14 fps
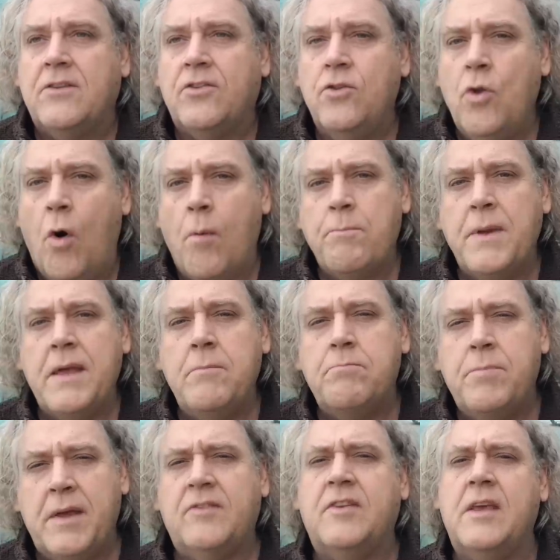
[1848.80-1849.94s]
not been
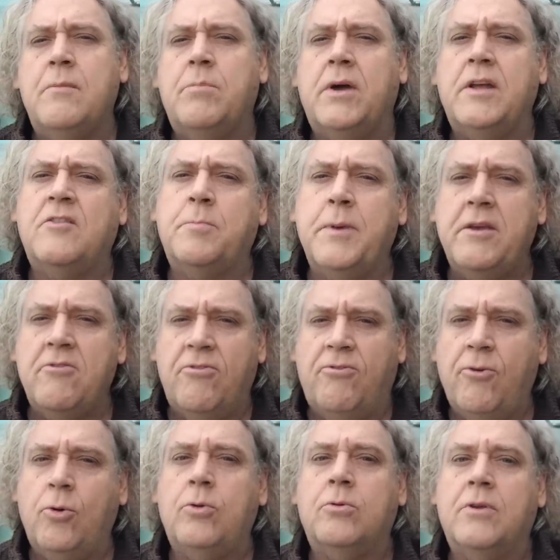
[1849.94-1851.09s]
busy, but it's been
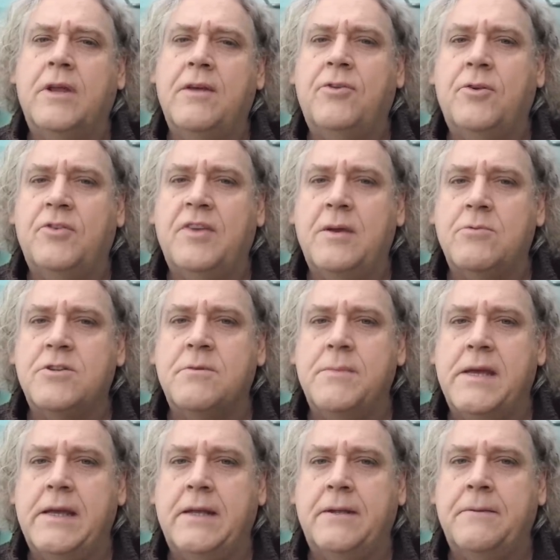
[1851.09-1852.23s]
full, if you see what I
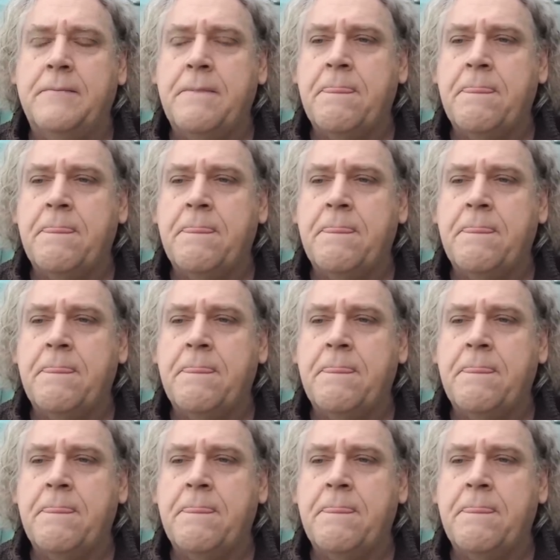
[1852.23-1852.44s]
mean.